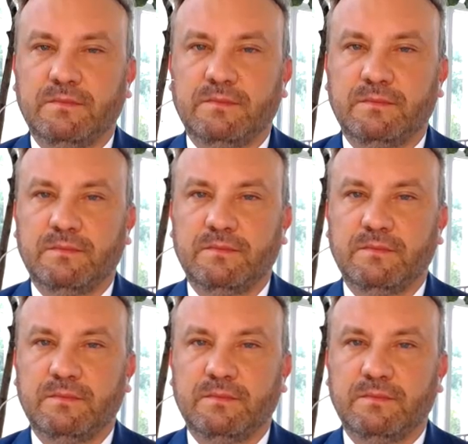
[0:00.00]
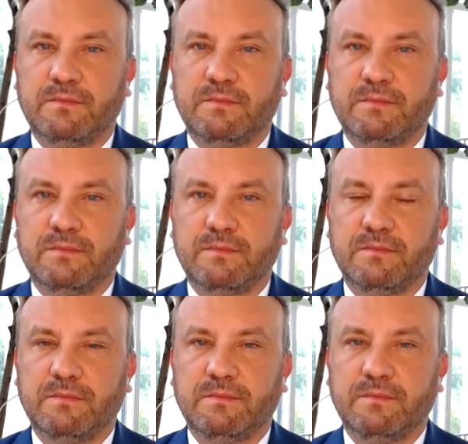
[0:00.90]

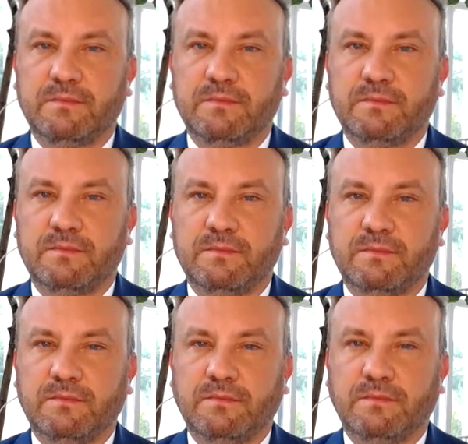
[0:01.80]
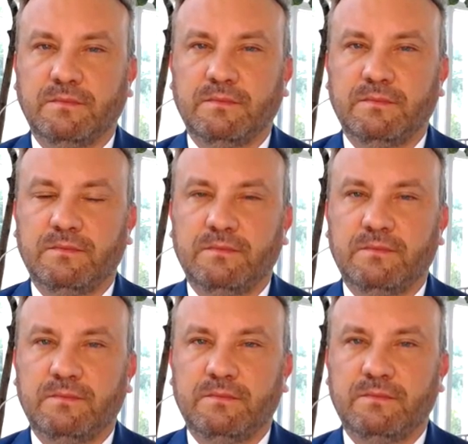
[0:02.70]

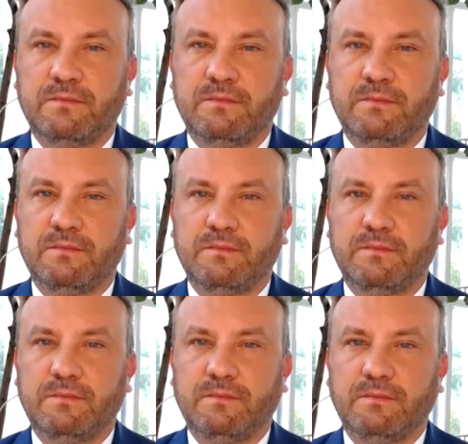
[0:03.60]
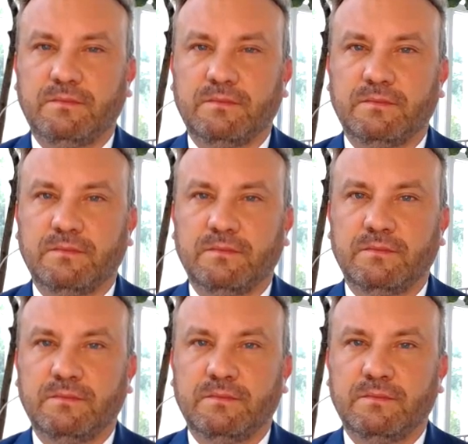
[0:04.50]

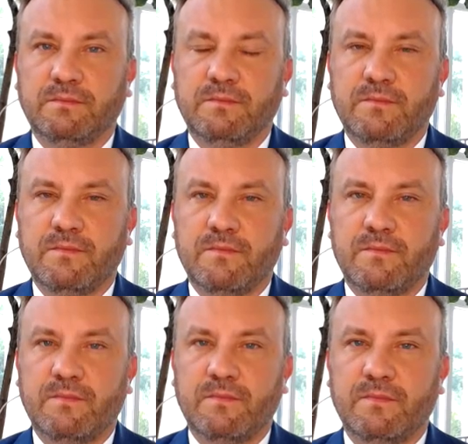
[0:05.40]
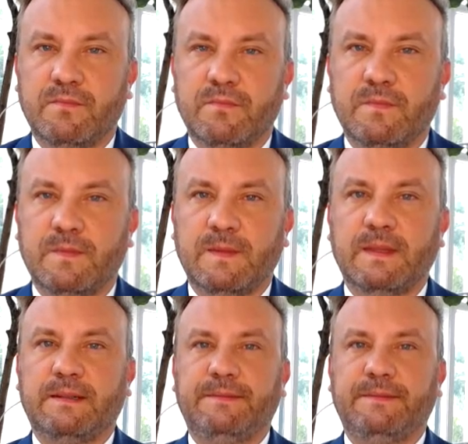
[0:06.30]
This person isn't speaking.